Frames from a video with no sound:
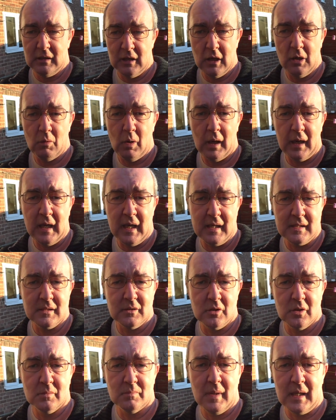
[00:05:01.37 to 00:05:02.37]

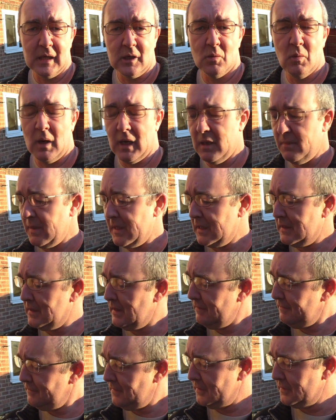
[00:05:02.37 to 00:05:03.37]
OIS does make quite a big
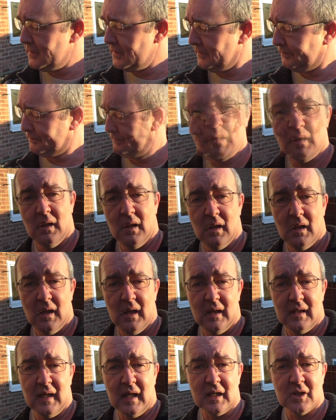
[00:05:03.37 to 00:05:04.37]
difference,
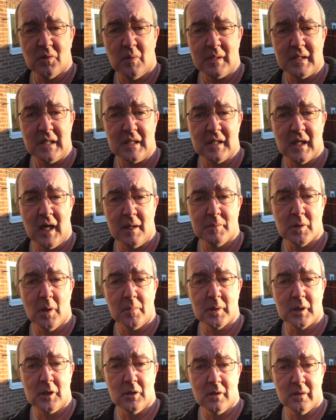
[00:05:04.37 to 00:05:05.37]
and that 20 times
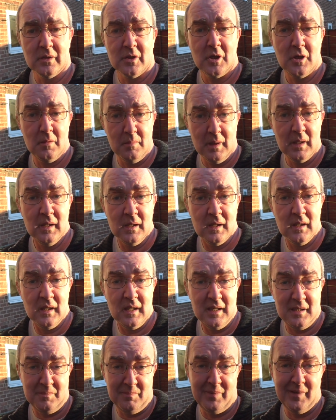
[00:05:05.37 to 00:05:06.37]
optical zoom
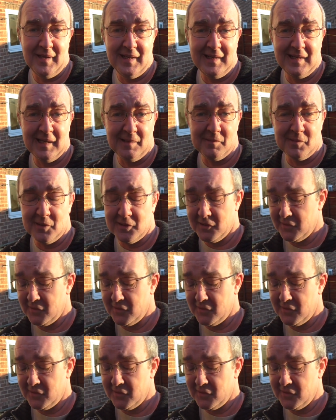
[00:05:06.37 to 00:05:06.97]
is pretty damn